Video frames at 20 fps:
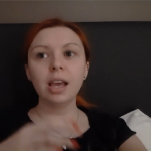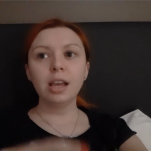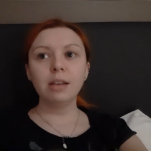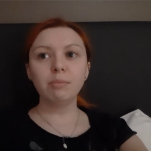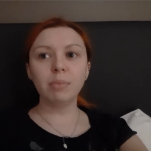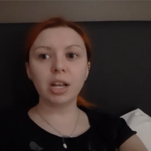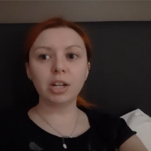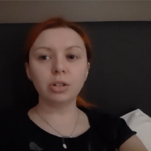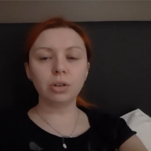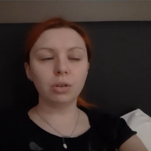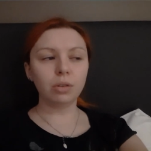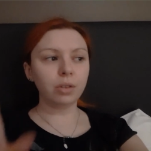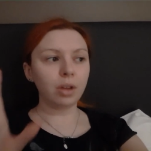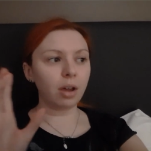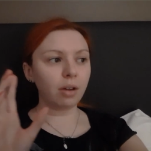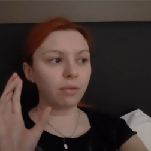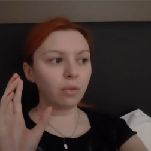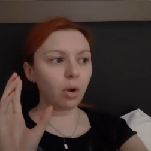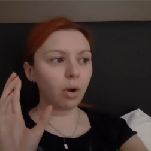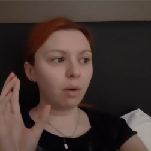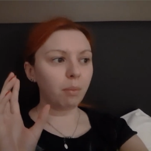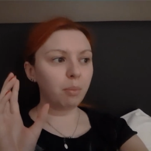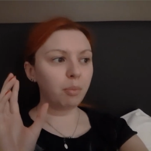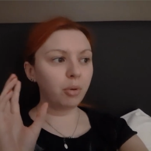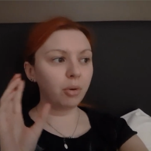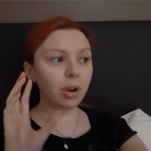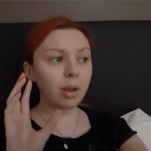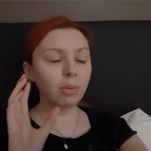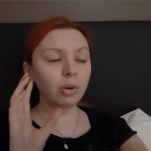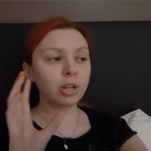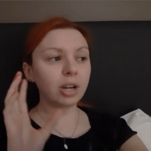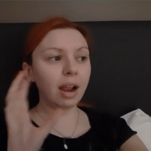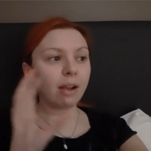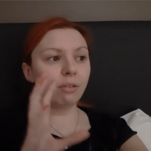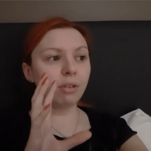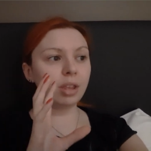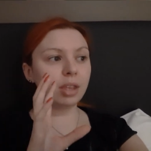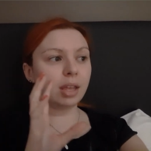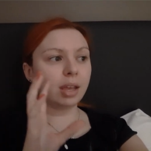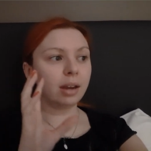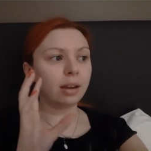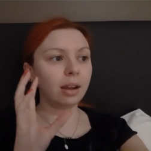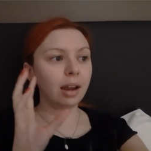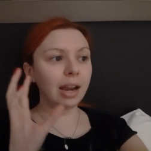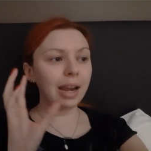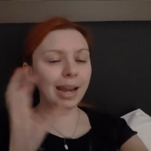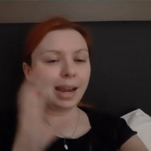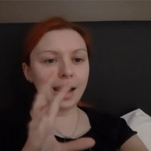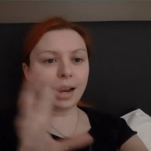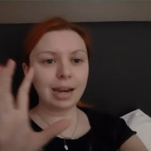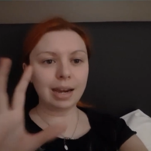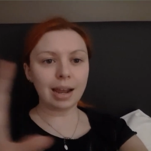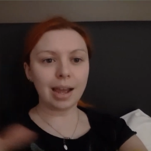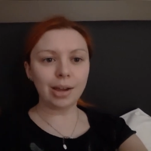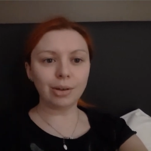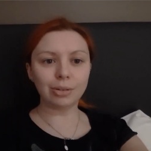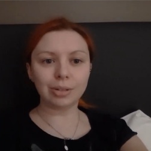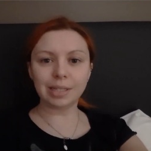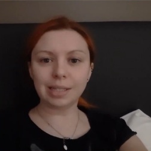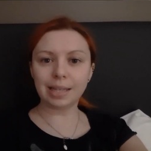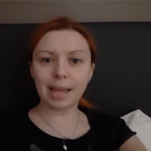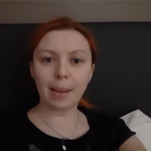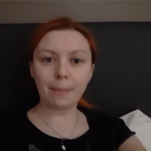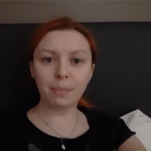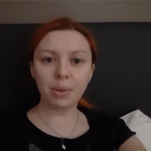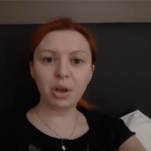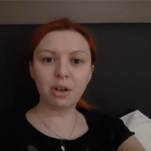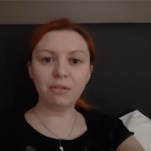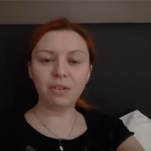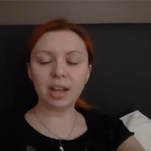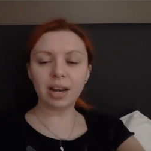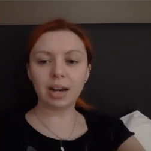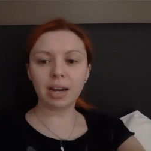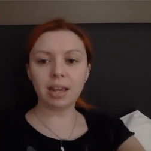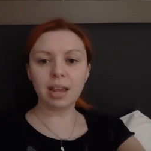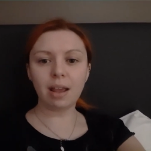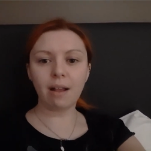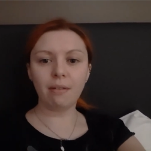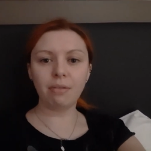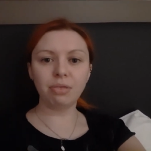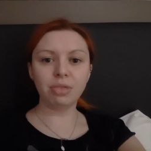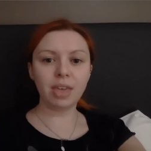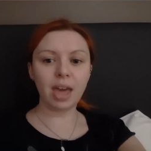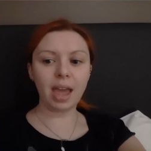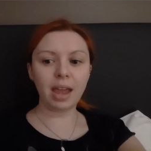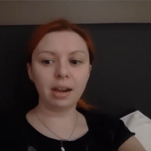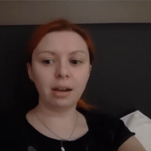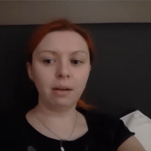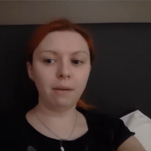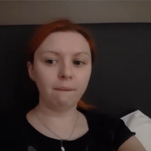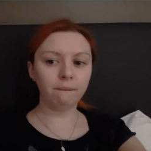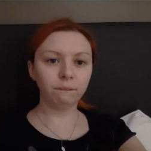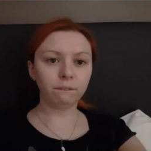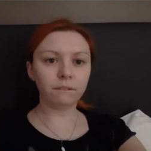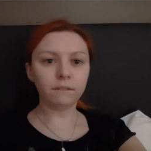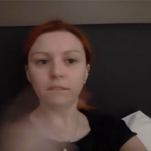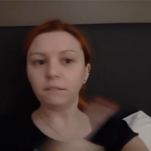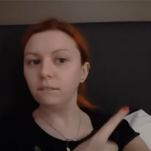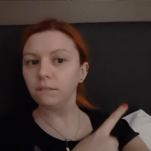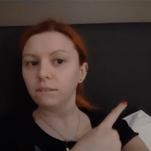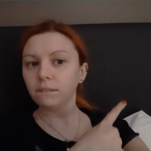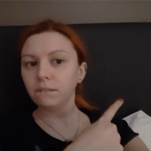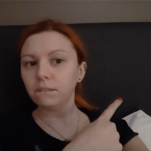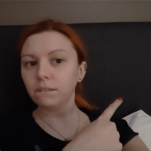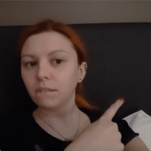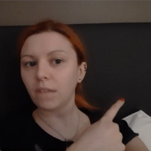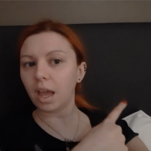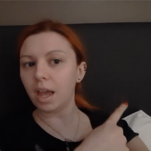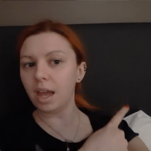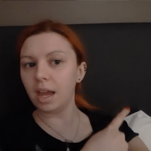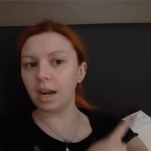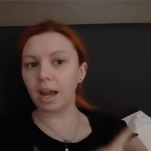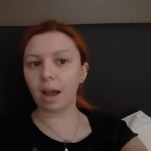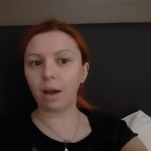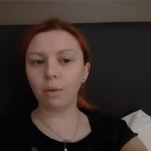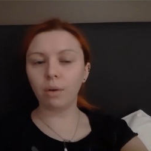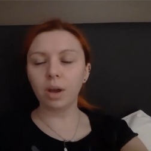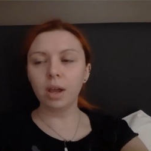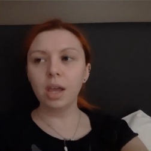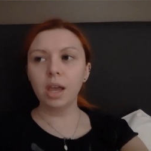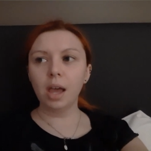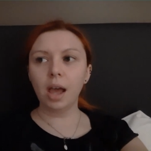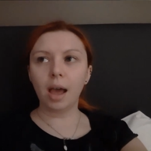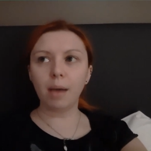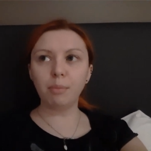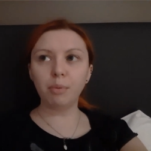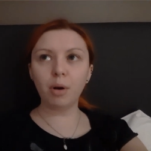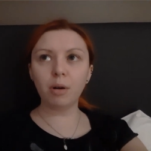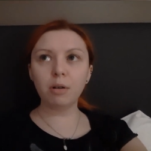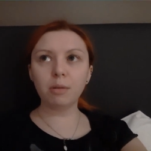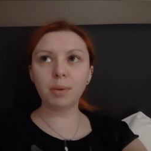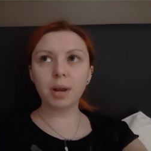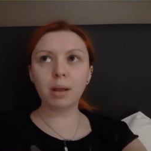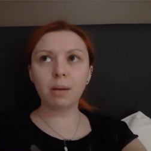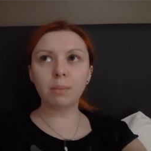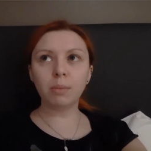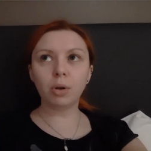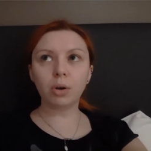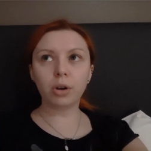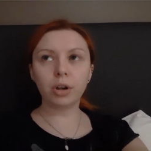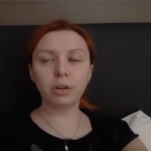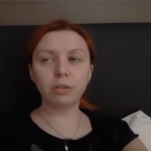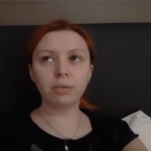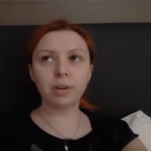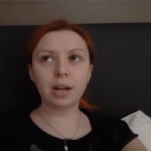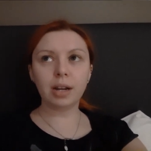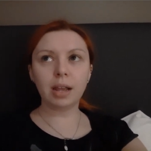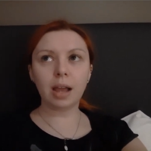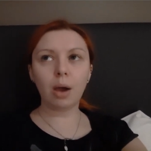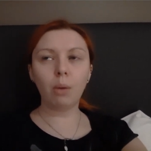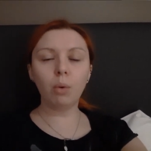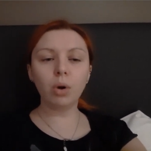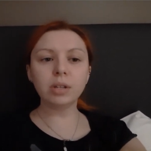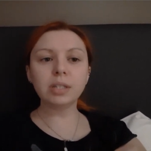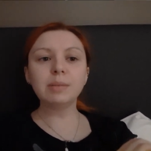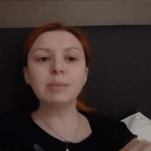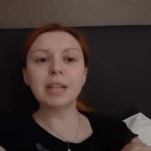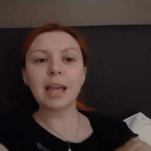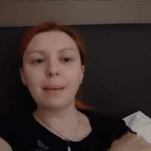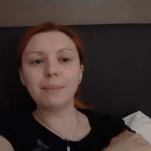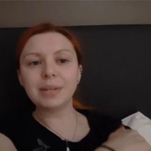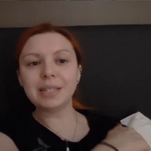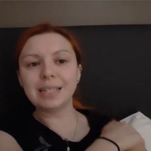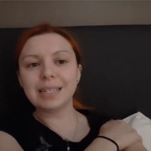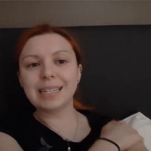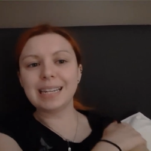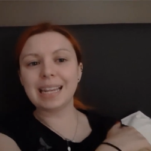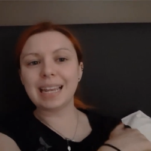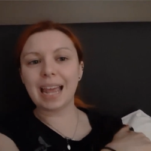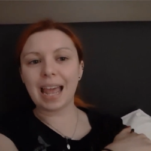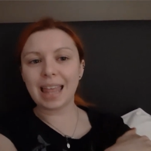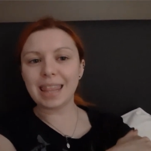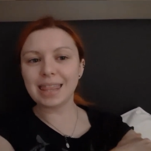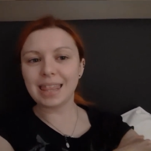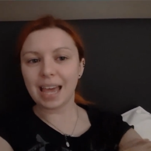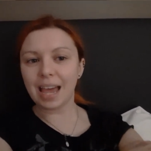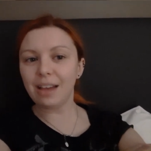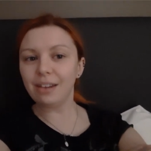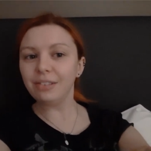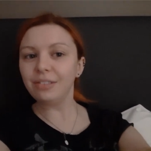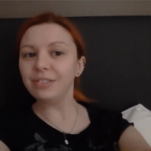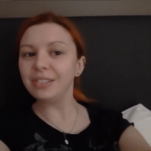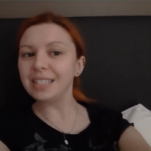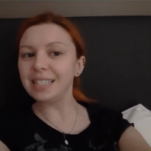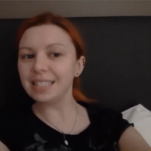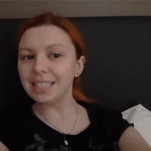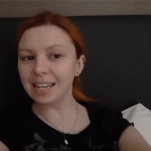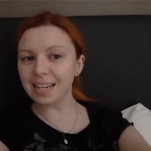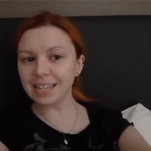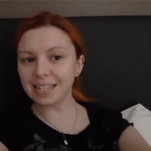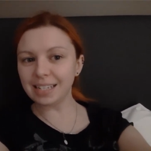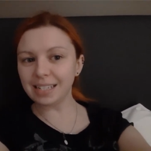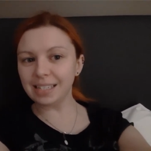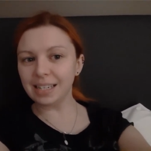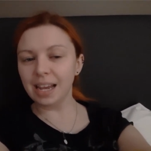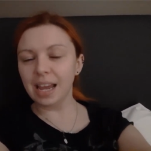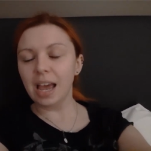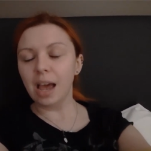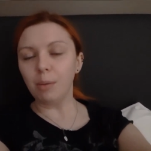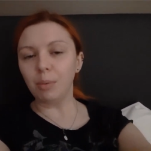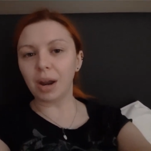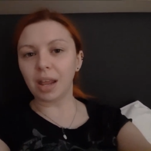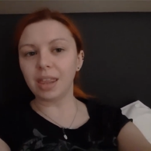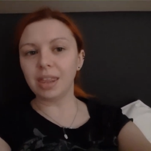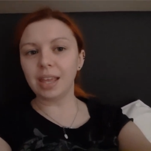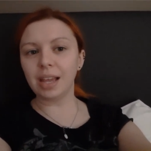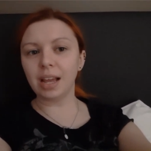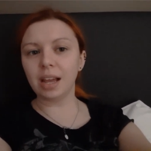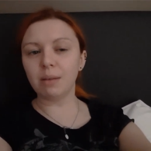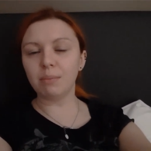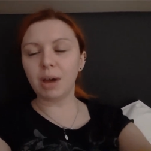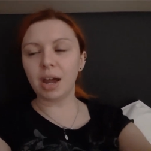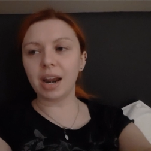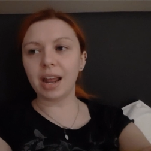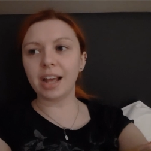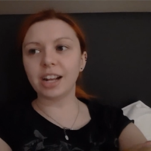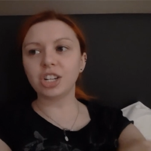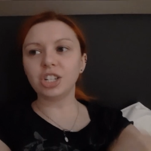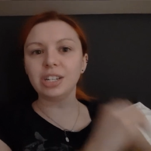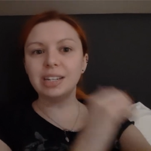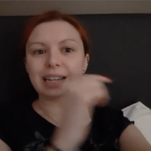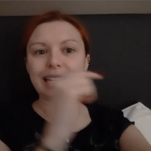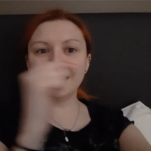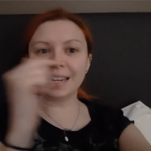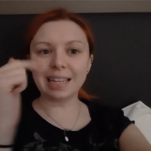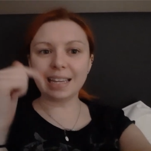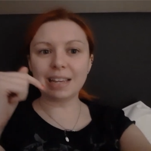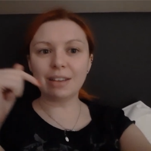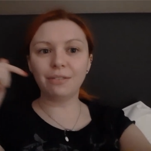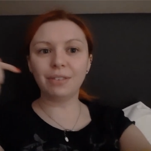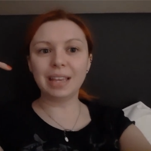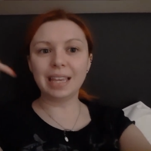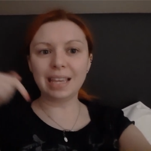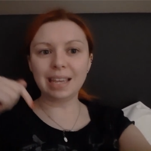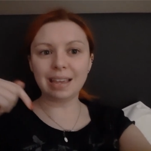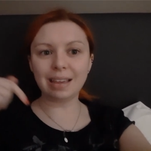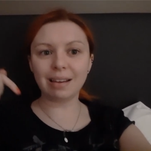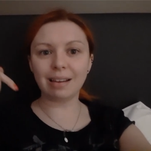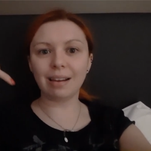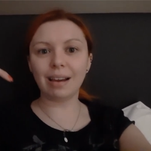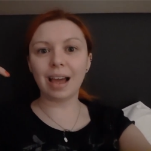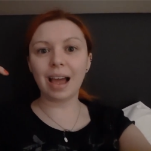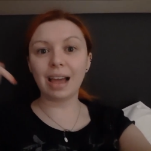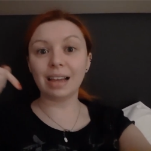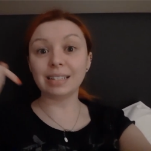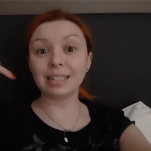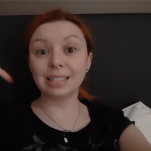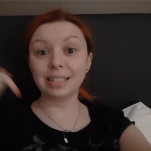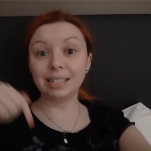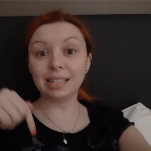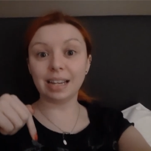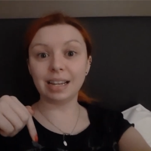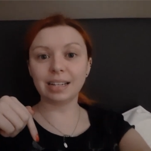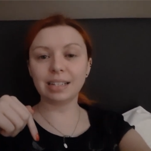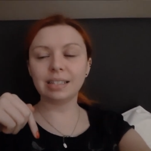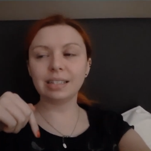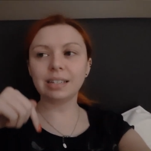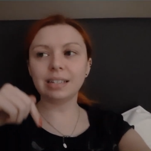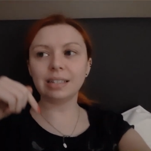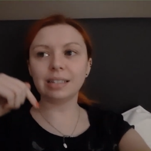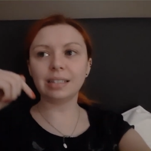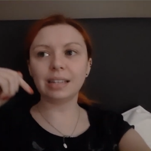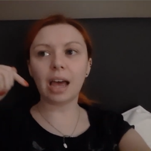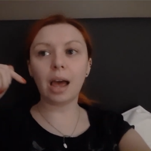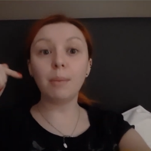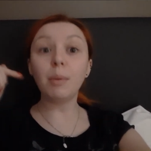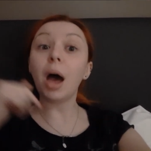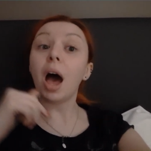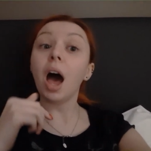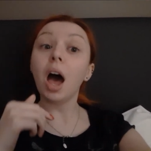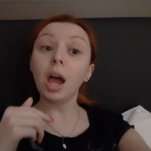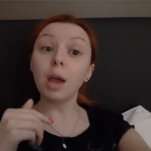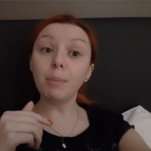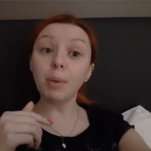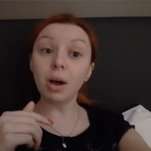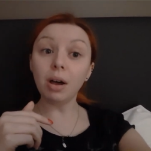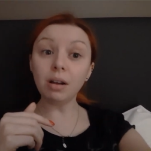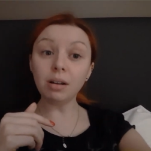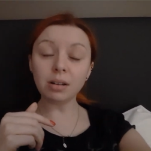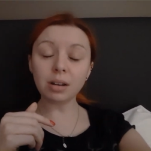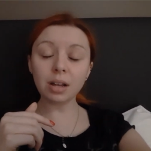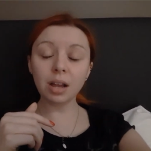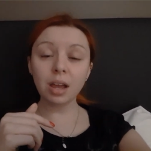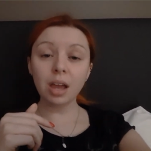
Make sure that I've got pretty much everything laid out, set perfectly, and then head out. I'm not going to really, I was tempted to get there for 6, but I think I might actually leave here at 6, because I'm at HiPark.